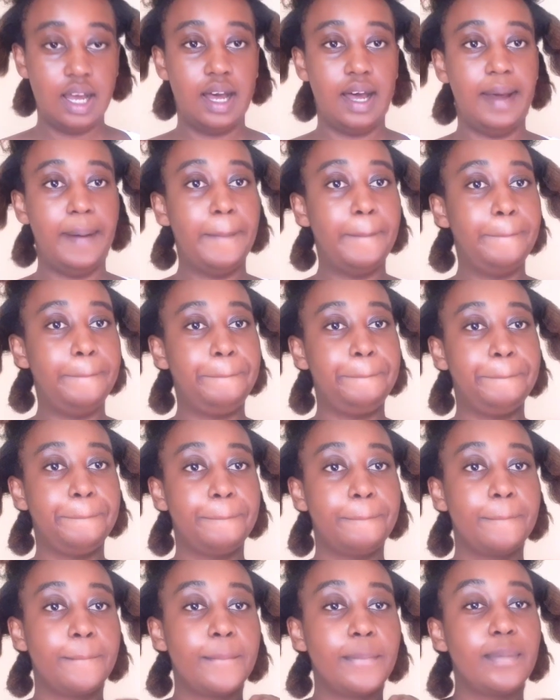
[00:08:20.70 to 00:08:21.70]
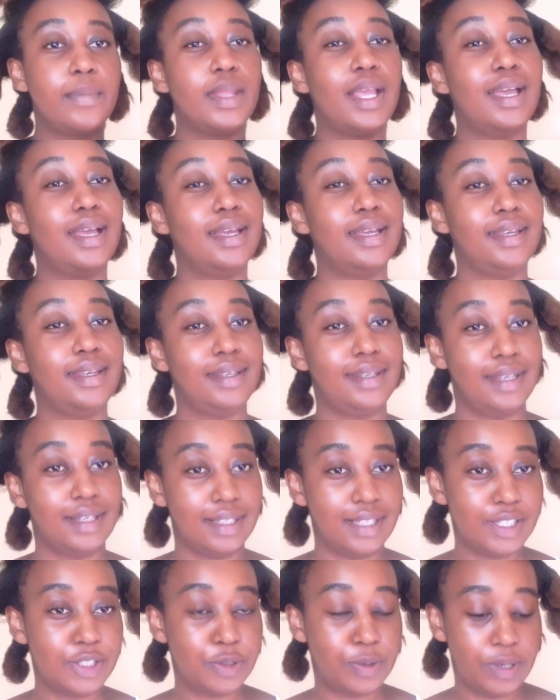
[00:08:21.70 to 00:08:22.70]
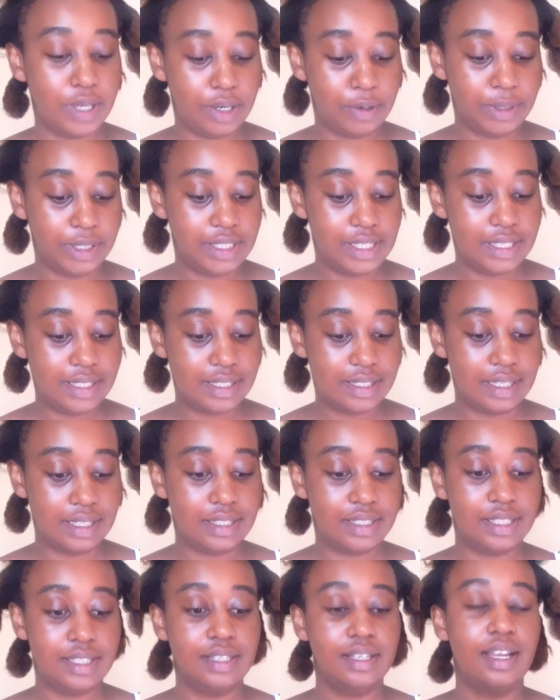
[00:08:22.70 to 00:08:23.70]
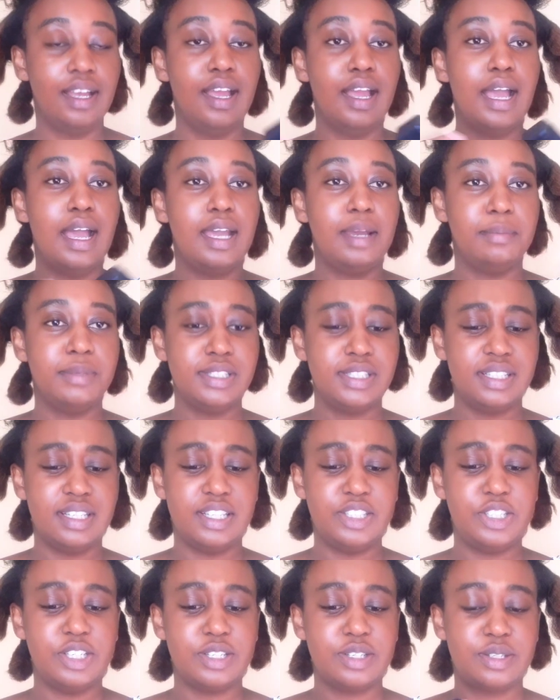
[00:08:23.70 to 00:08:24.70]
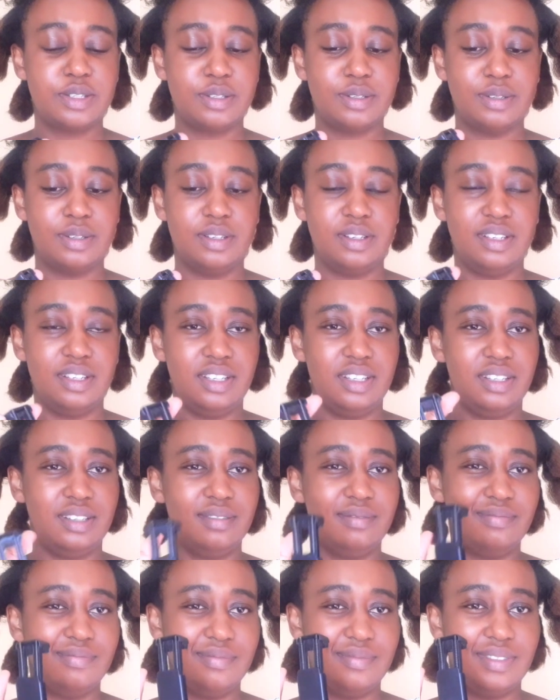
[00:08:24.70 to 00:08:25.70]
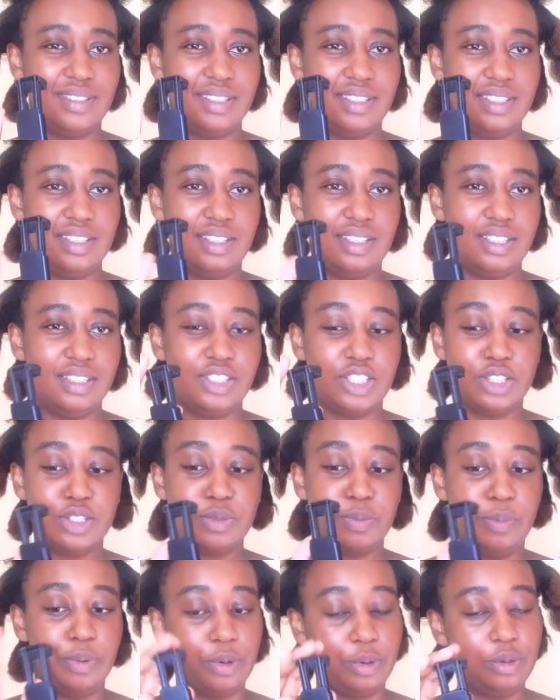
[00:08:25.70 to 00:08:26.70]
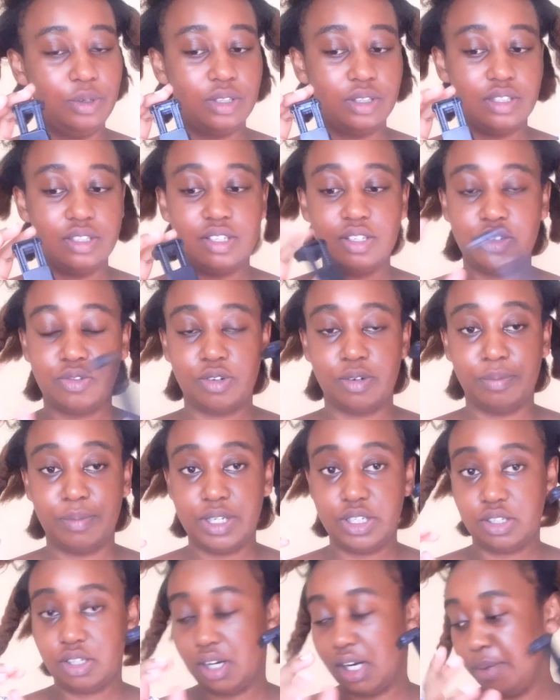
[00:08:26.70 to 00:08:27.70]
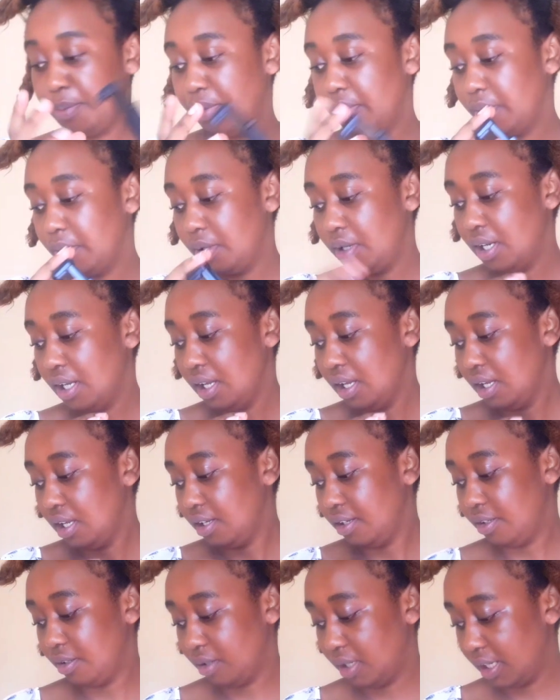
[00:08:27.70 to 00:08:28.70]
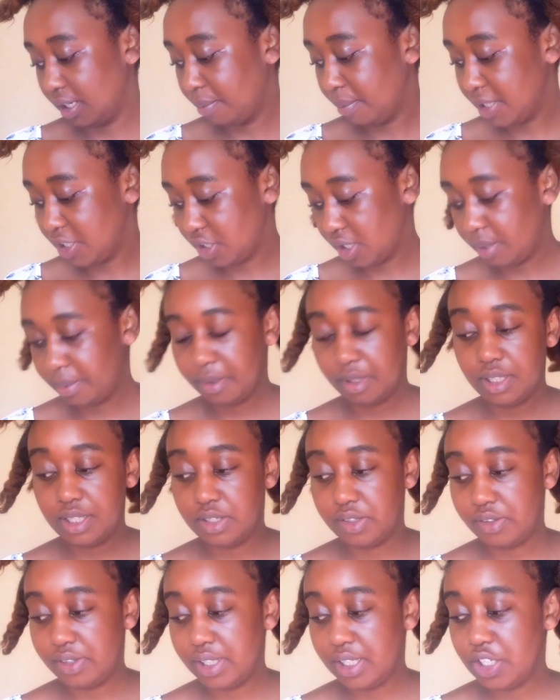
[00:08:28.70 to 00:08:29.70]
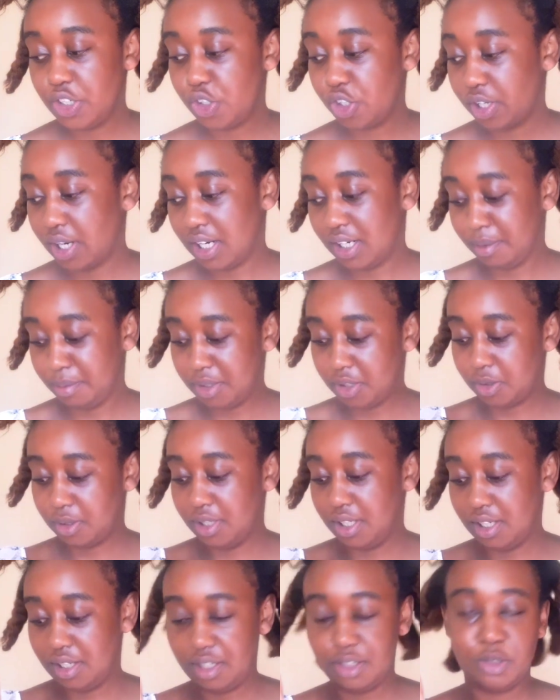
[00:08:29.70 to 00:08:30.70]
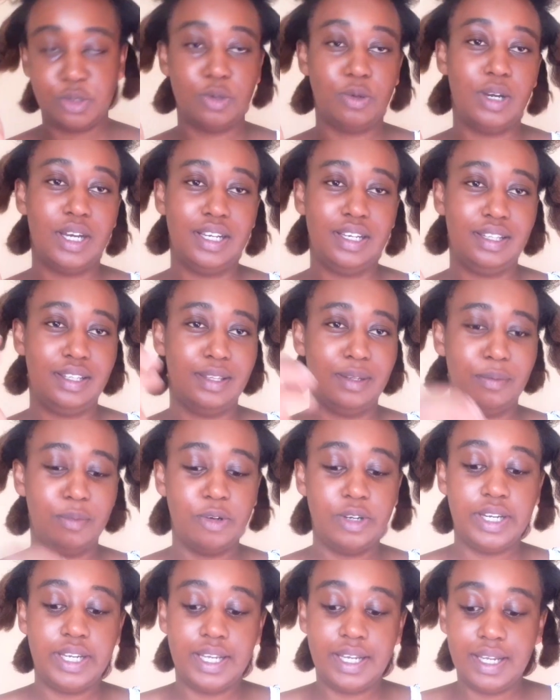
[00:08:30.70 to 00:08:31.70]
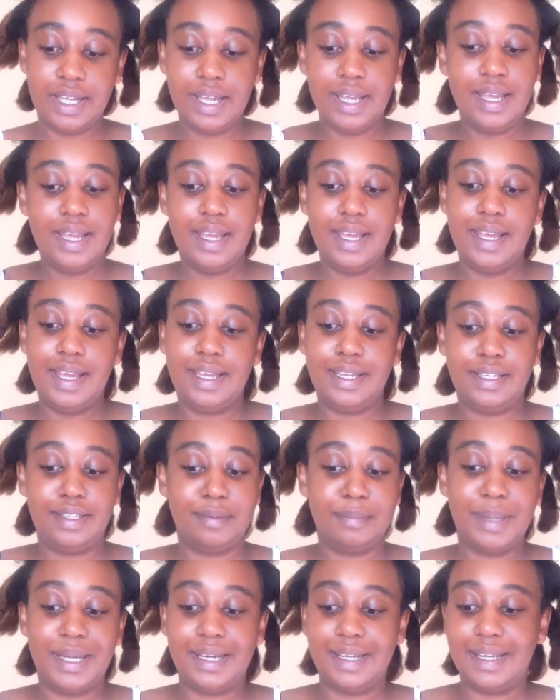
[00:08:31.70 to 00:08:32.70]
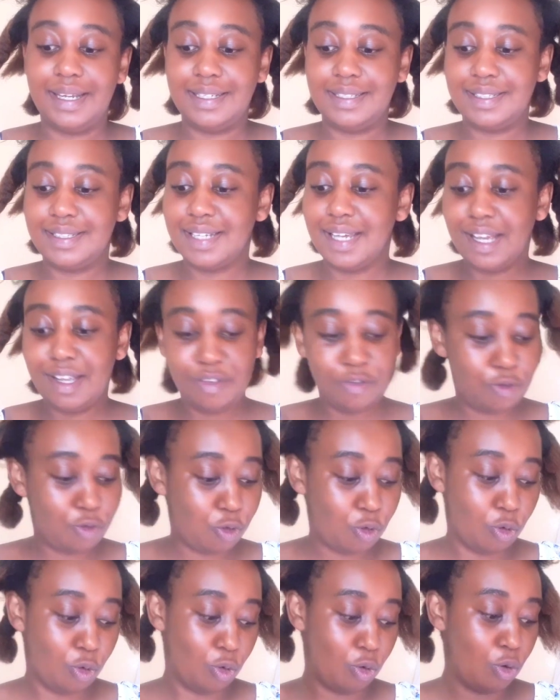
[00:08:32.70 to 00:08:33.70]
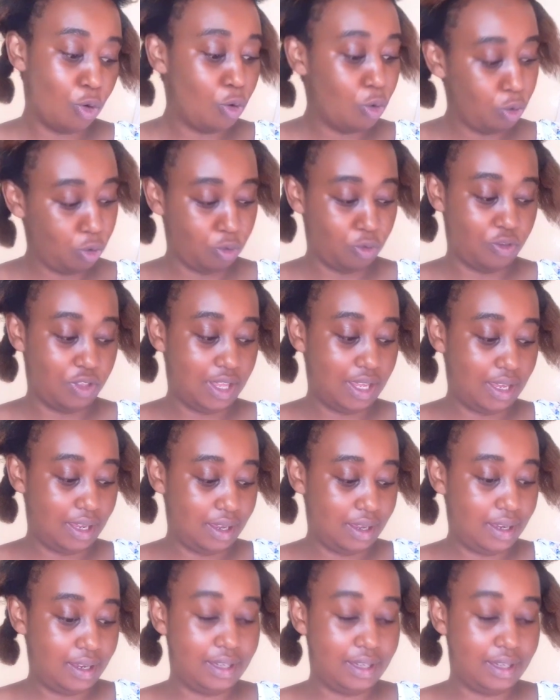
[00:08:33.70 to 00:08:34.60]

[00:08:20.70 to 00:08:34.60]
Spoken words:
Yeah, that's where our day is starting. Imagine I just broke, this is from my tripod. Like my tripod is really trying me today. It's so early in the morning. Ain't nobody got time for all of that.